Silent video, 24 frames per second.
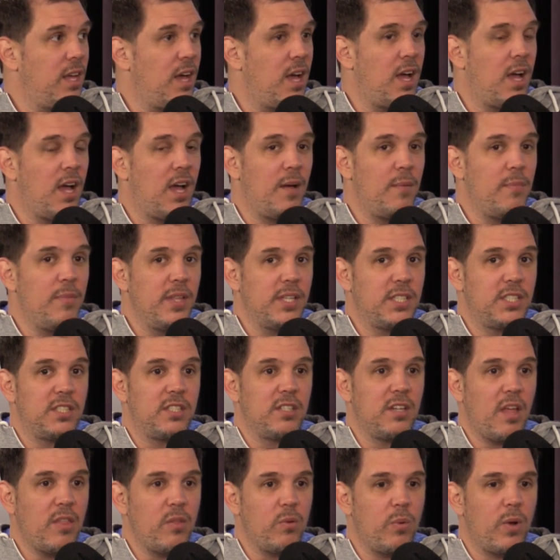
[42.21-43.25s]
um, this is
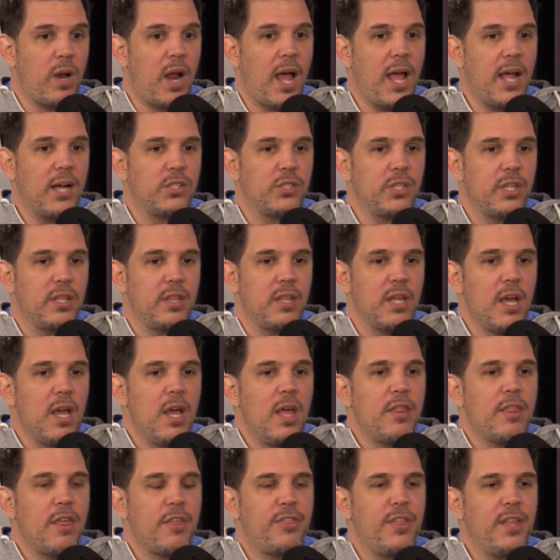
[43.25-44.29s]
another one. I actually,
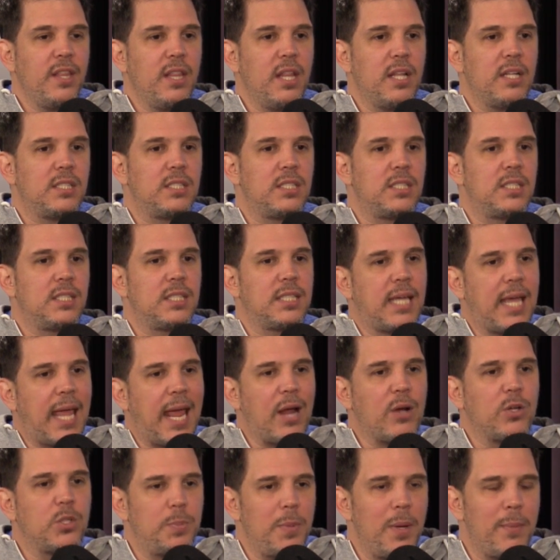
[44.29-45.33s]
the thing that
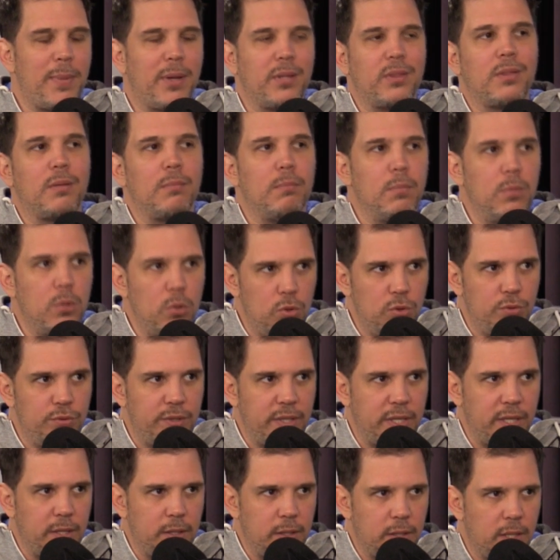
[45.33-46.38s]
scares me about the
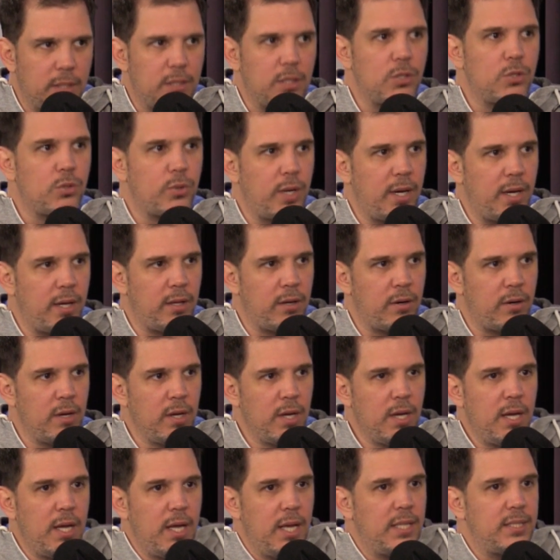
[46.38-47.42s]
movie, not the trailer,
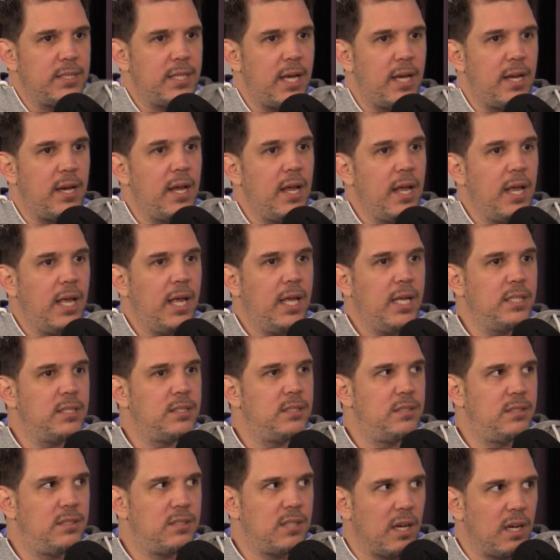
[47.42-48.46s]
is that he's
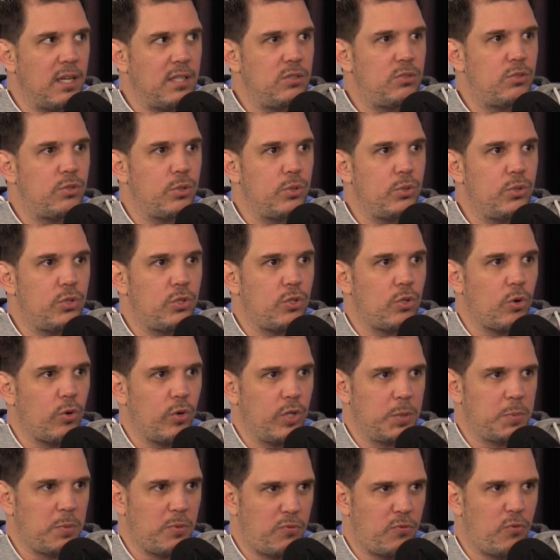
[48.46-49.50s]
done true
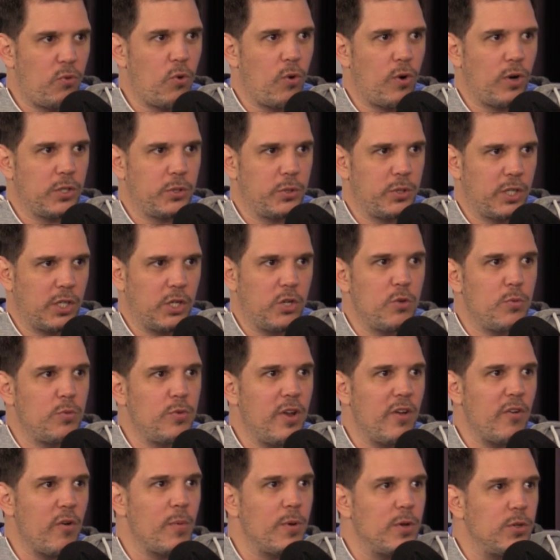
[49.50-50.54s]
stories before. So he's like, "You've
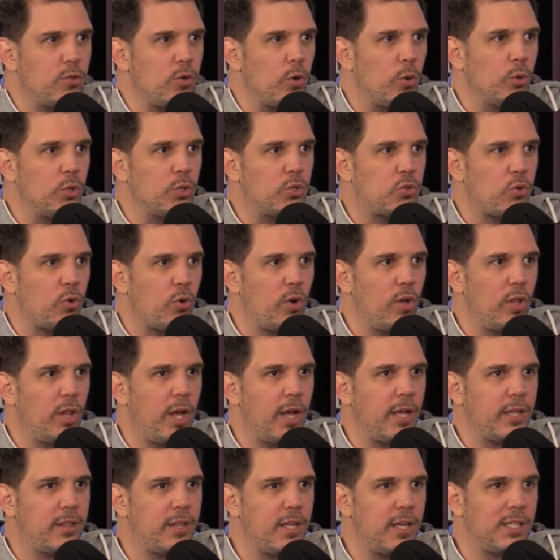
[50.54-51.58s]
never been told a story
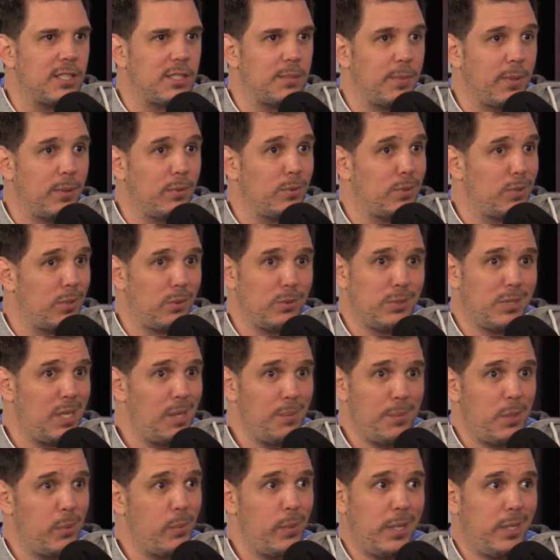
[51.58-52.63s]
like this." I'm like, "Well, don't tell
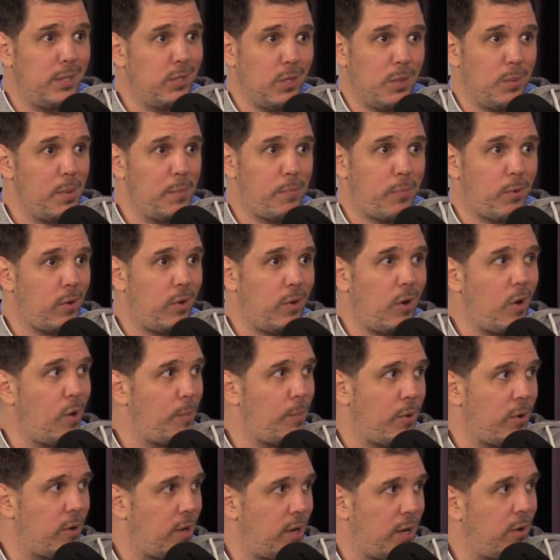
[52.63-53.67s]
me the way you told me Pearl
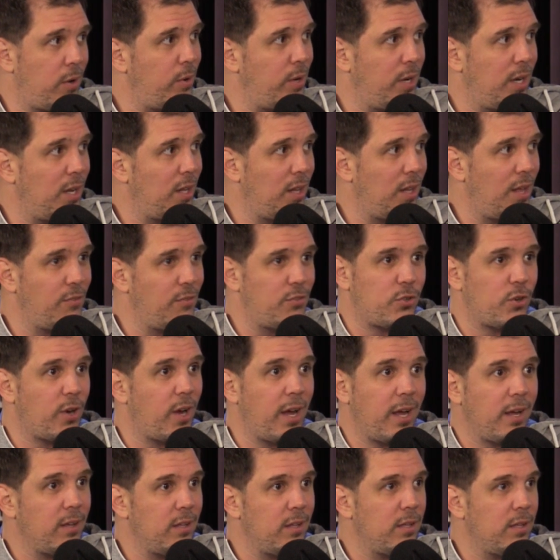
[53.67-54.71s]
Harbor. I don't need a love yeah.
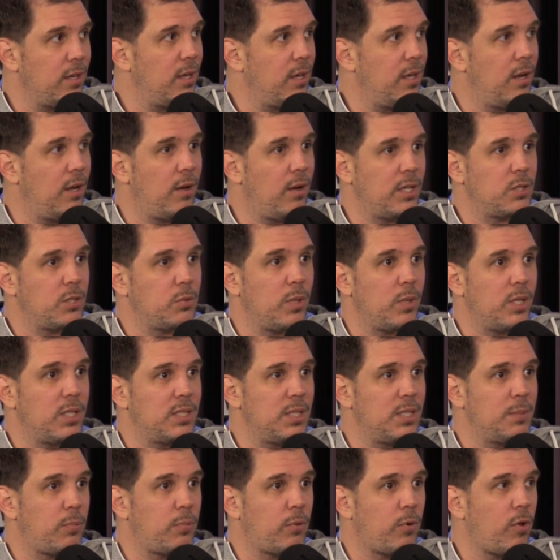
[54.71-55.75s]
triangle. Yeah. You know, I just want to
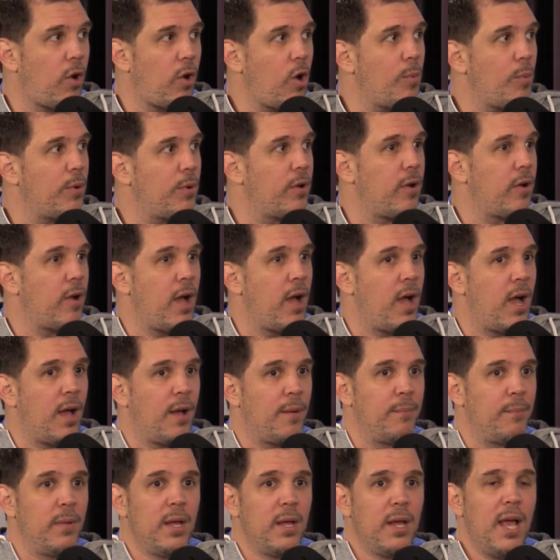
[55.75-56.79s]
see Pearl Harbor."
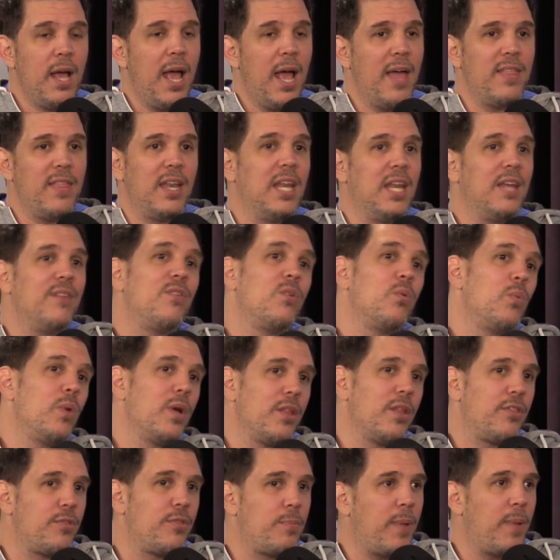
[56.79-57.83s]
Um, and then even
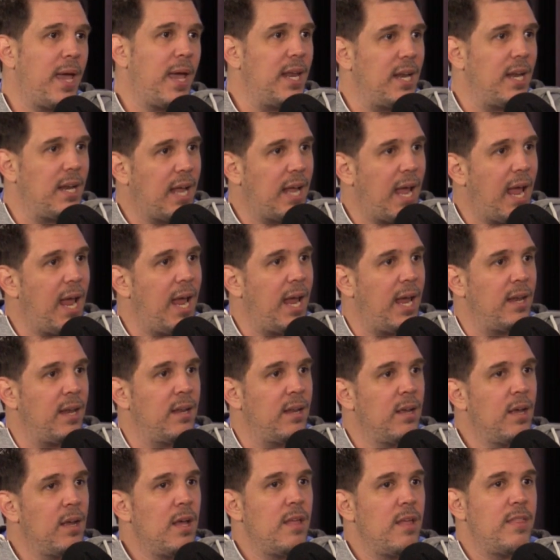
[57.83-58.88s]
with Pain and Gain,
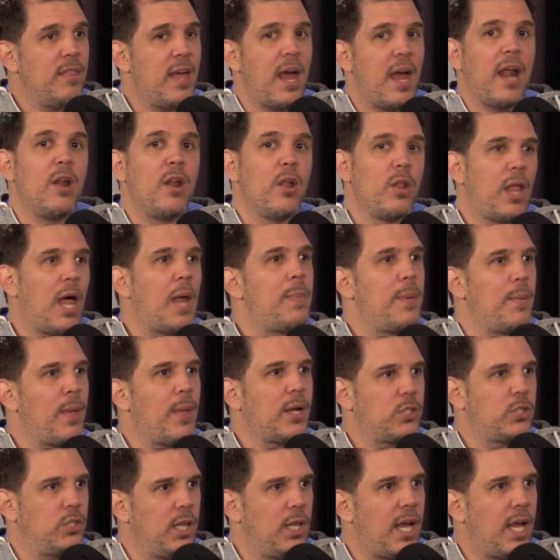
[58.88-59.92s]
that I know a lot of people
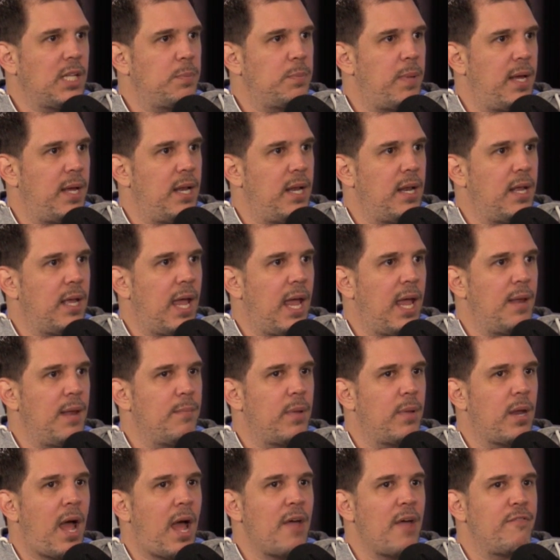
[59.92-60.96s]
actually liked Pain and Gain,
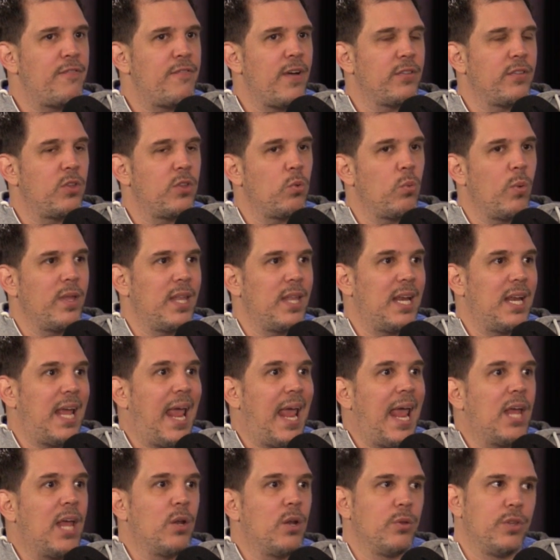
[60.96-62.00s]
but I felt that the way that he
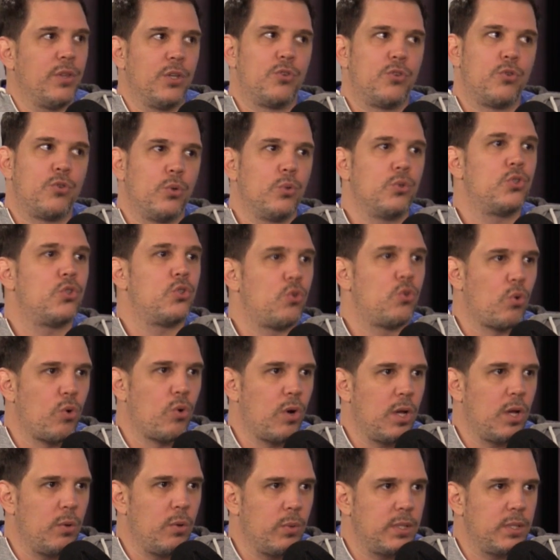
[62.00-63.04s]
handled the true
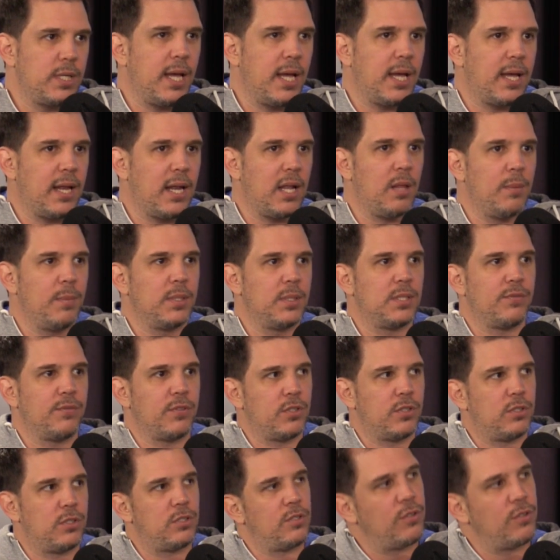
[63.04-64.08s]
story with taking elements of
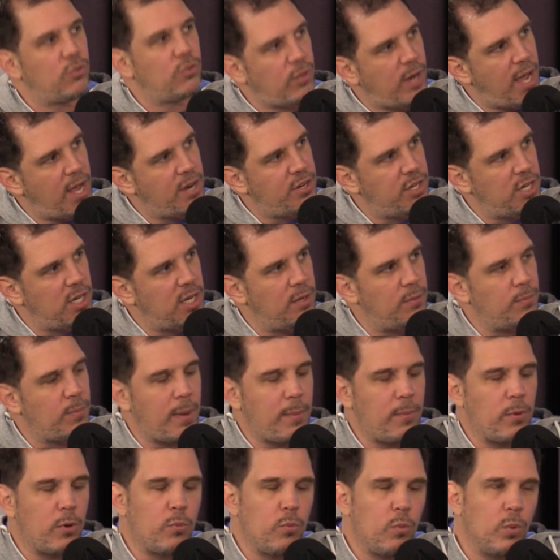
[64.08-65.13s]
a, tragedy
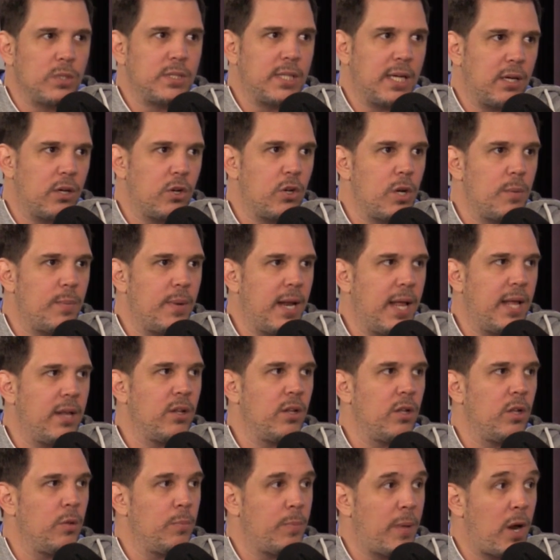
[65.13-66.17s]
maybe was could have been
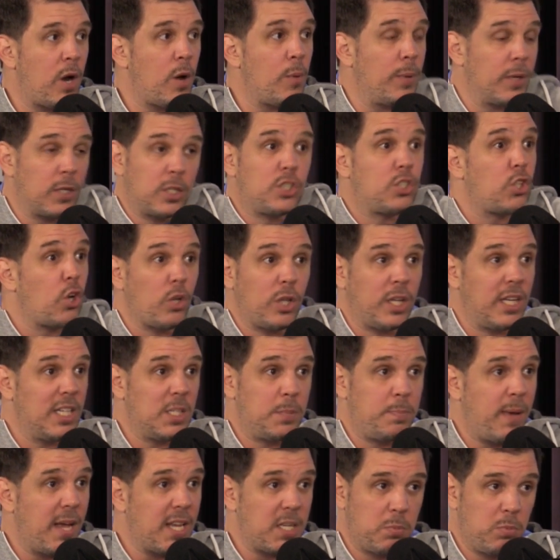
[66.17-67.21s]
handled a little better. But certainly
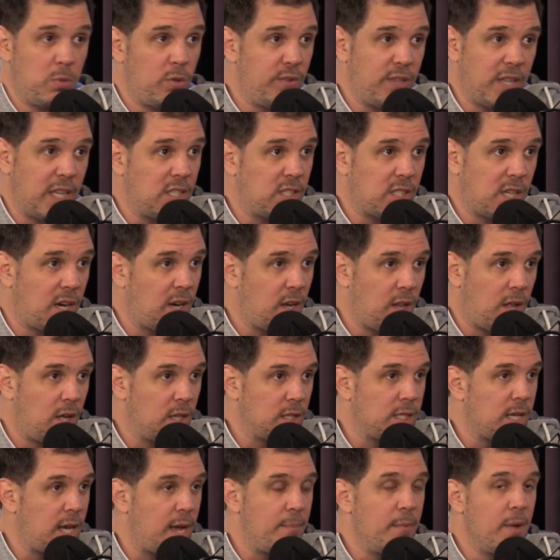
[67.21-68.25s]
his best movie that he's done in a
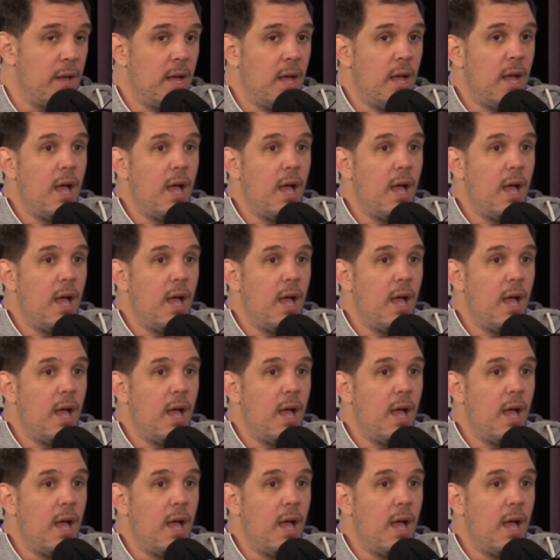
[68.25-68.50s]
long time.